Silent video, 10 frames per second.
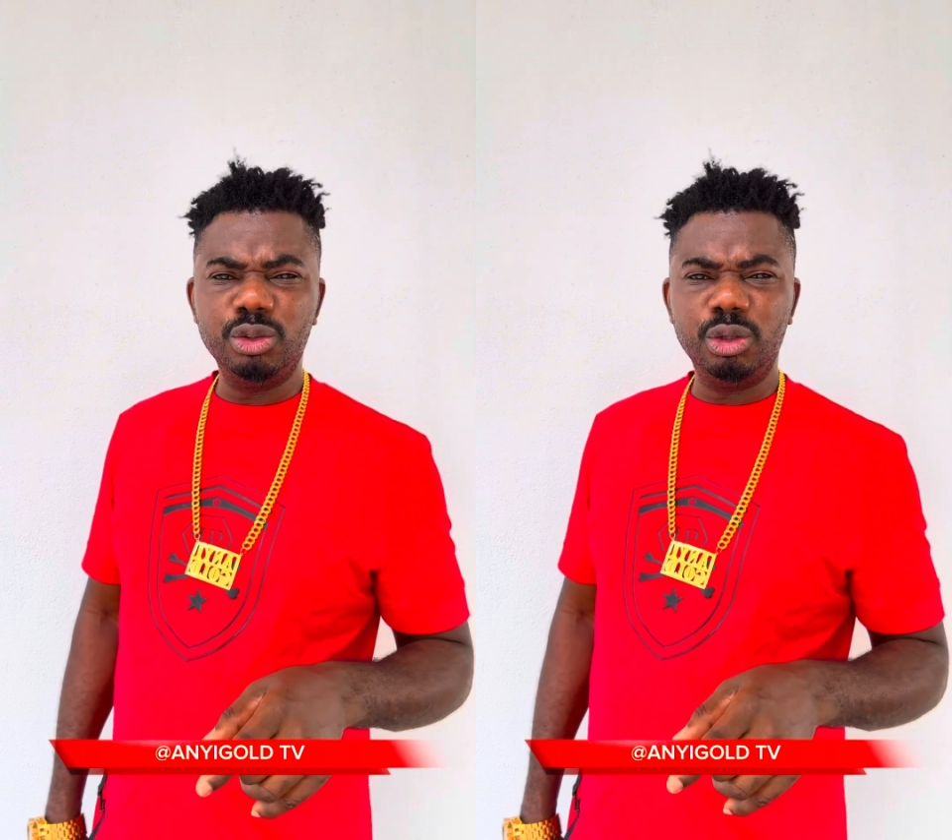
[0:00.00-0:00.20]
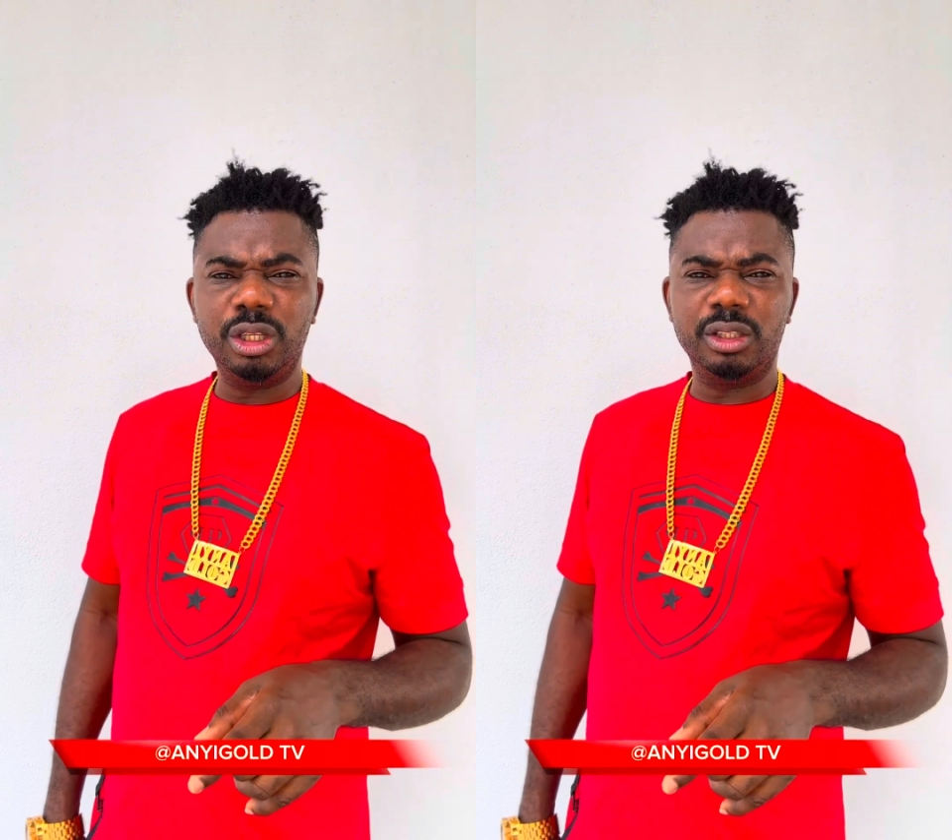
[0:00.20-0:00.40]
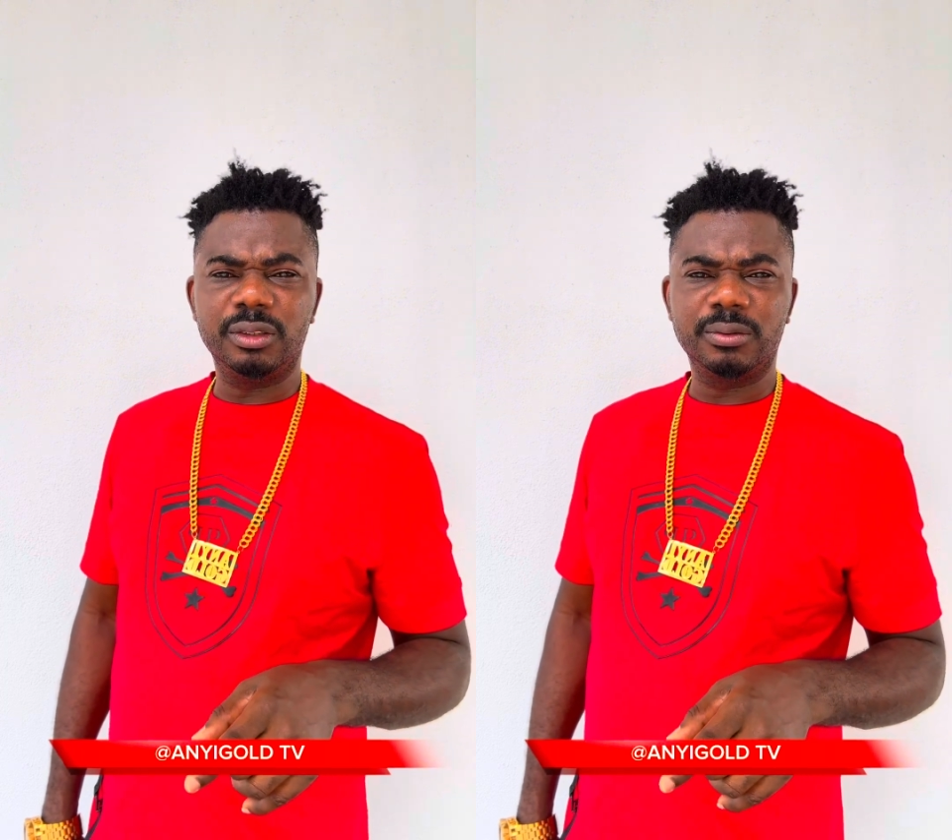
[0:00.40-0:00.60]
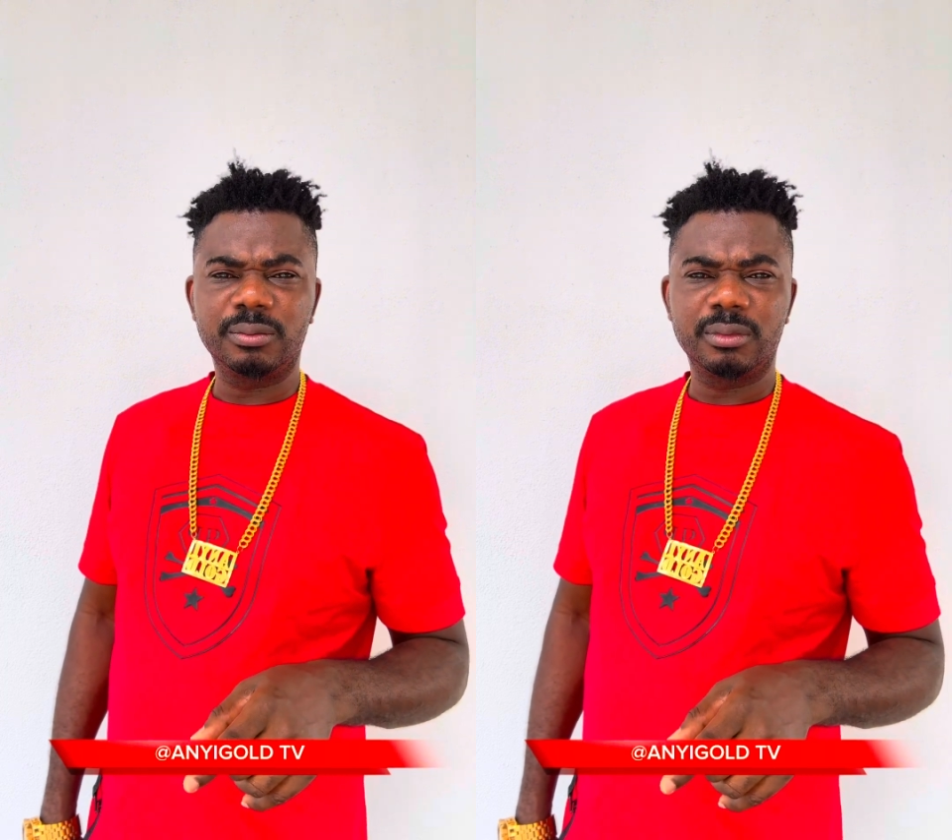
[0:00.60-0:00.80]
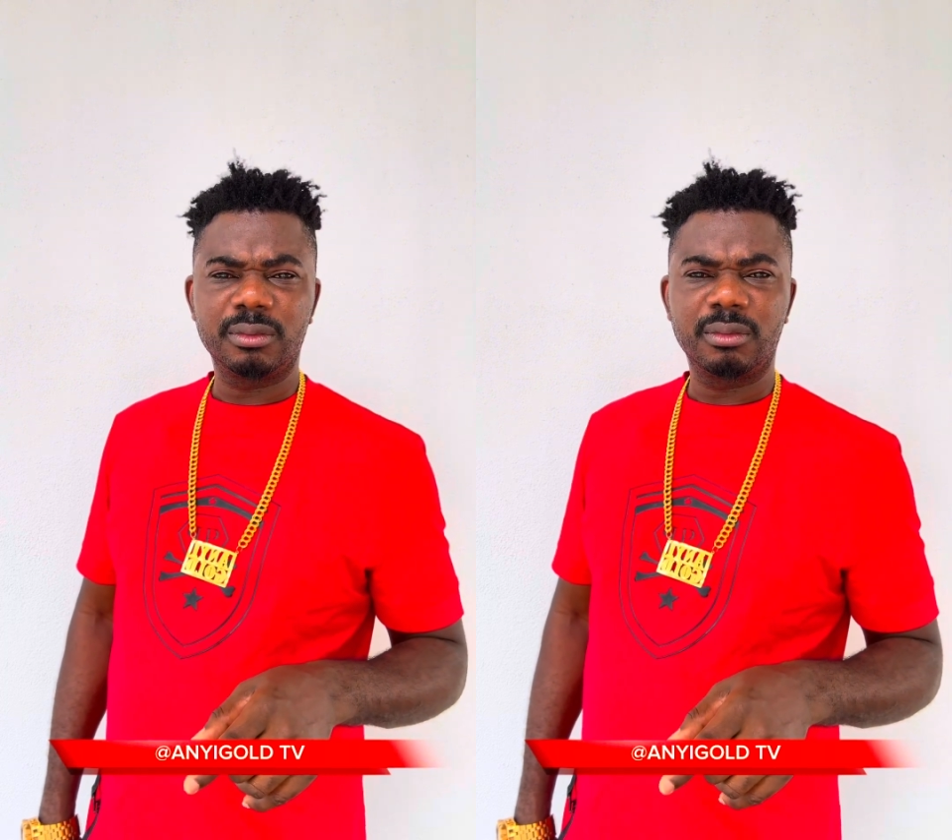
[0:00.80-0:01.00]
doing.
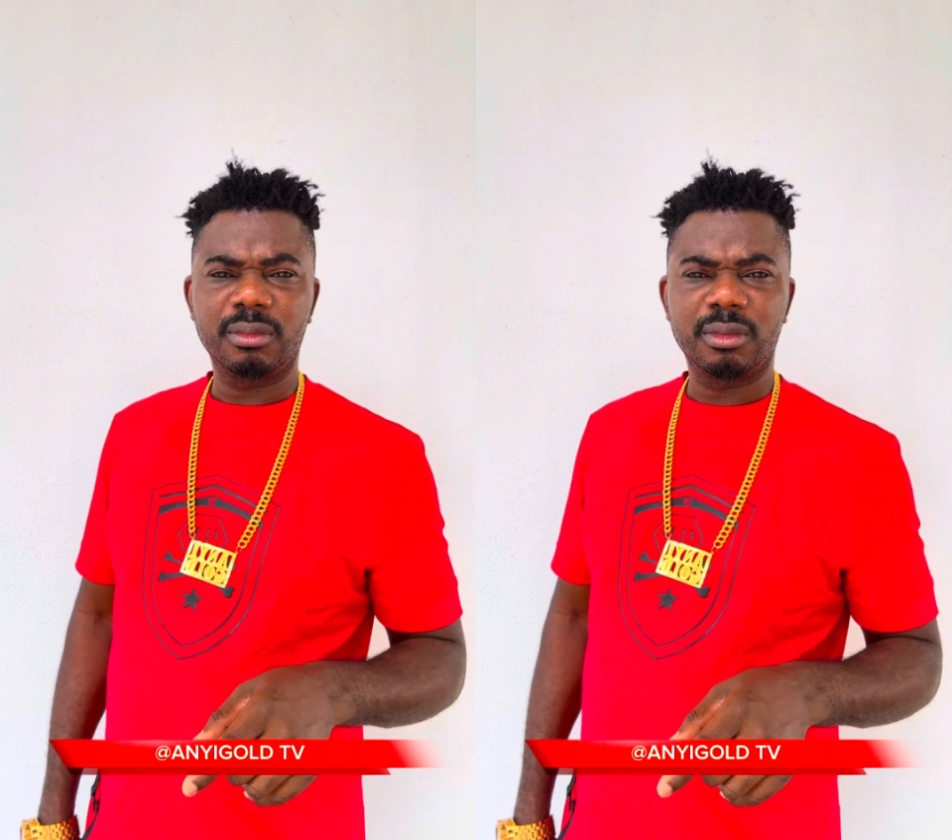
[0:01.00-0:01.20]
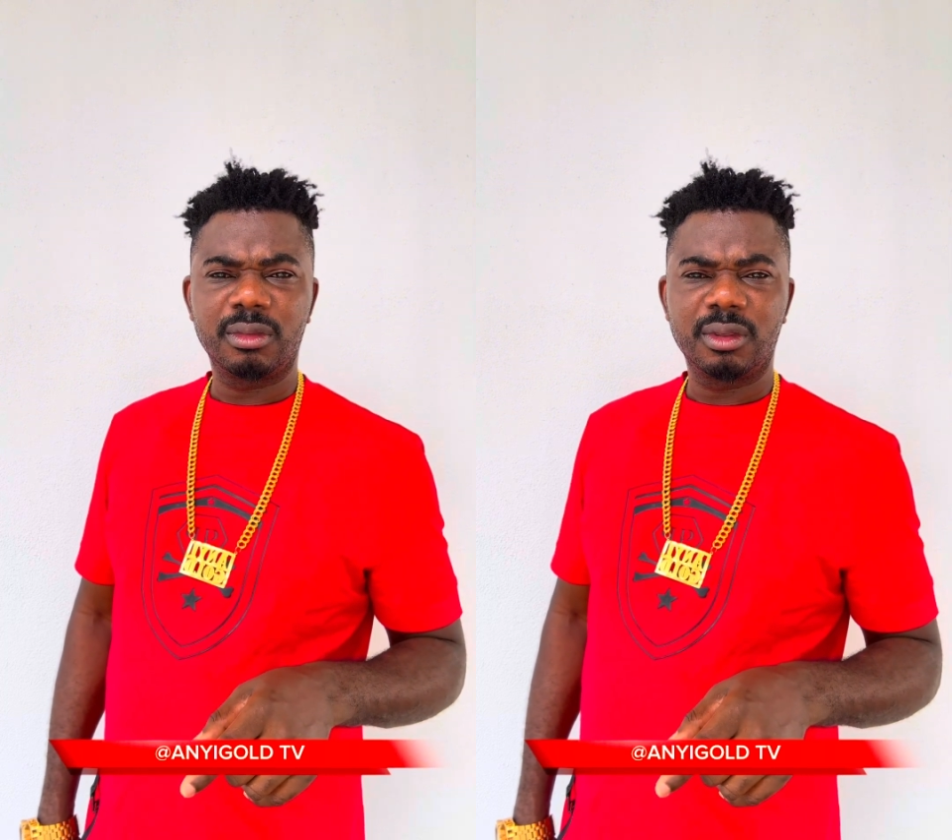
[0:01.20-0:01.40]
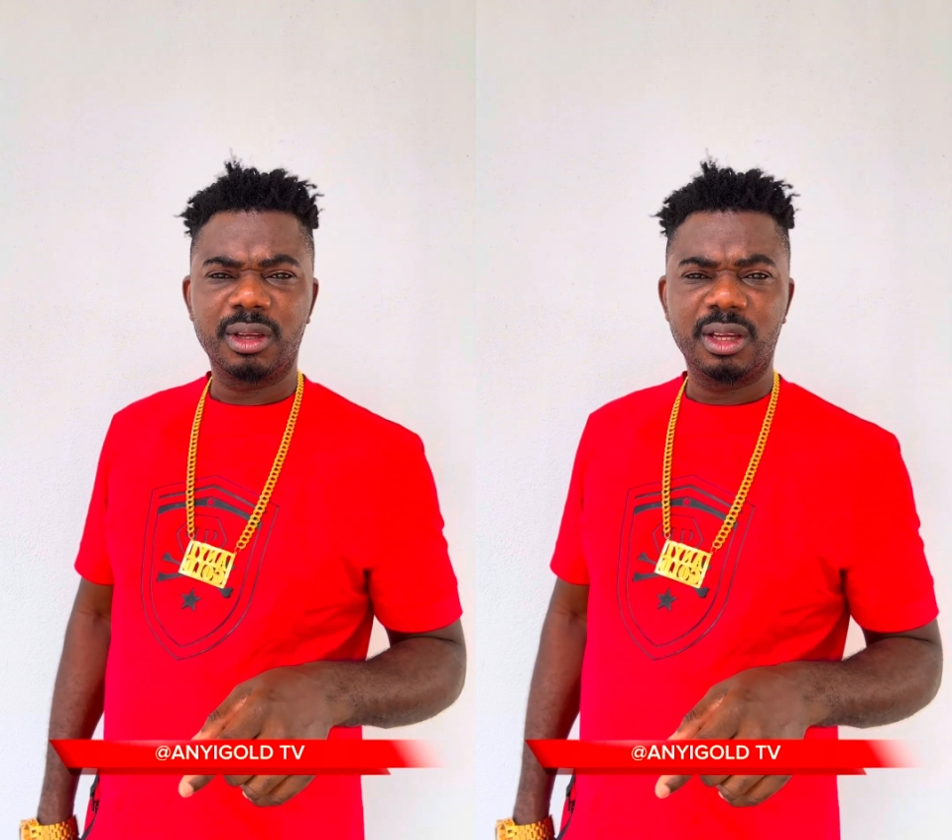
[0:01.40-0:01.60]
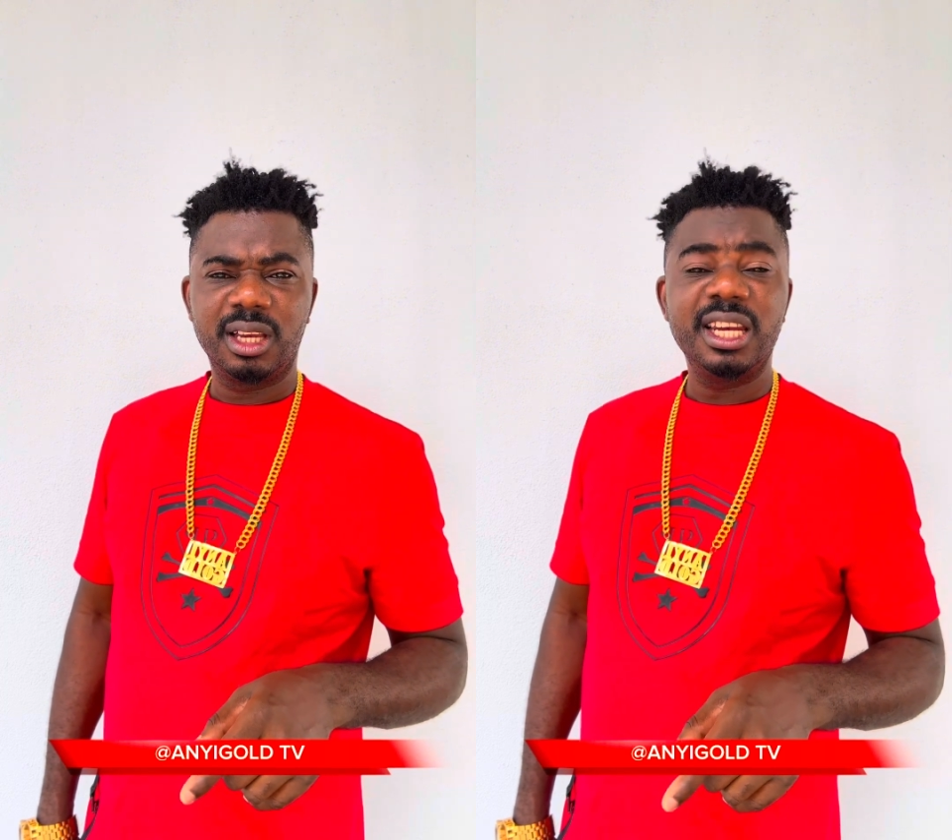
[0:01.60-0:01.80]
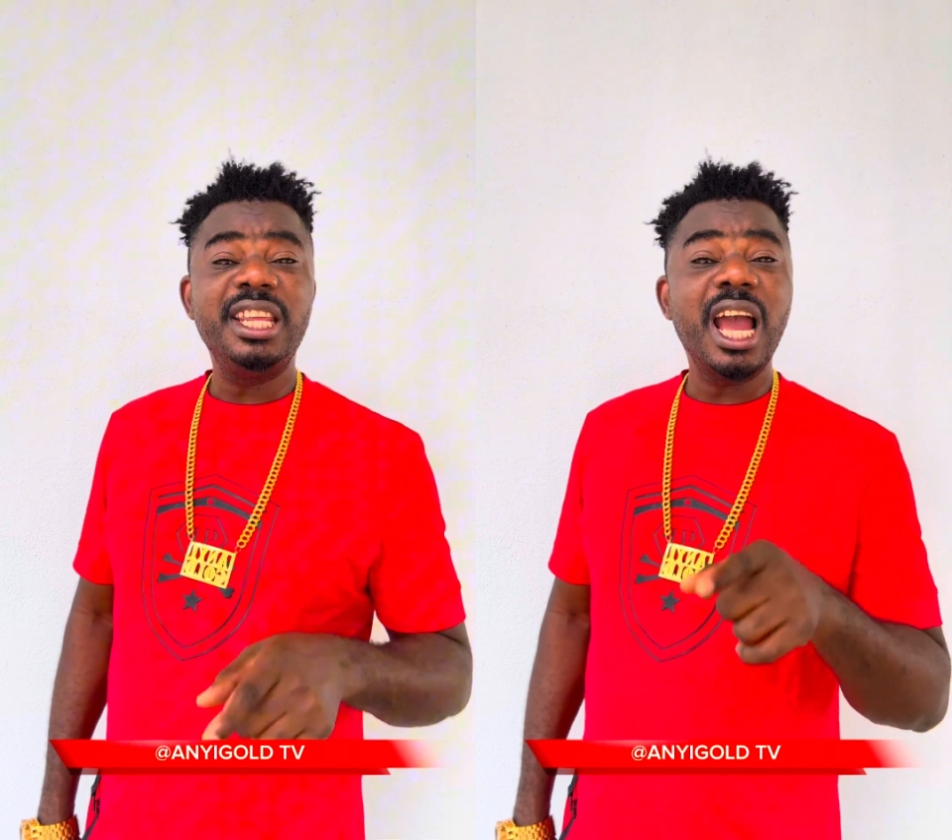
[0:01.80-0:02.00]

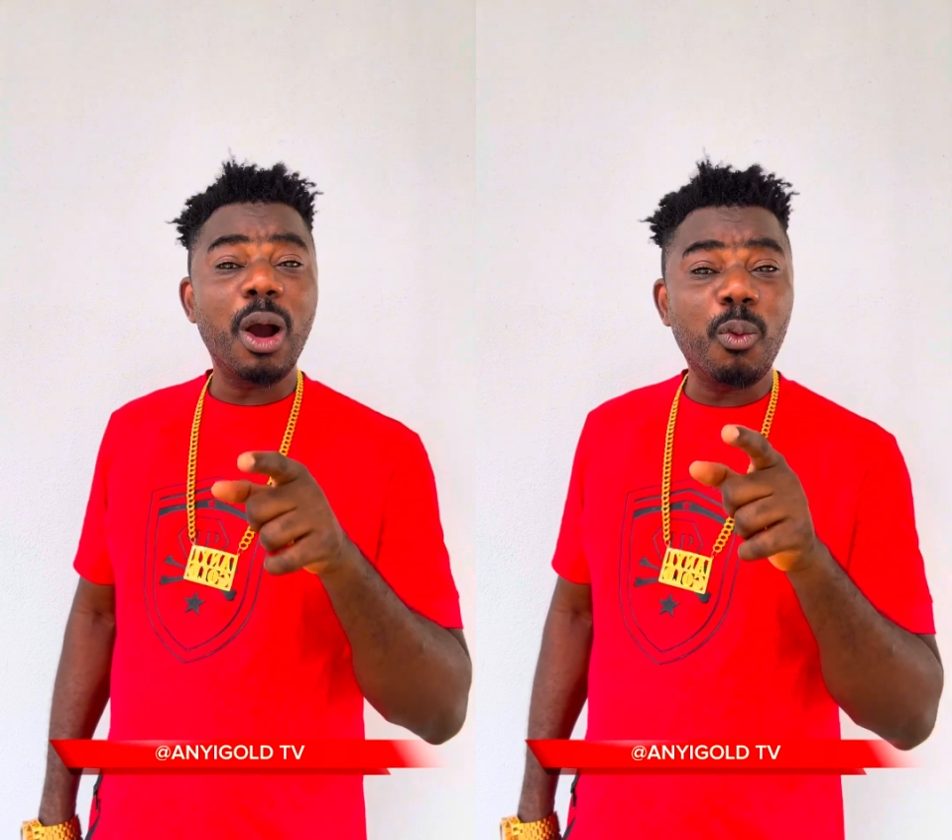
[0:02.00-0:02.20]
Your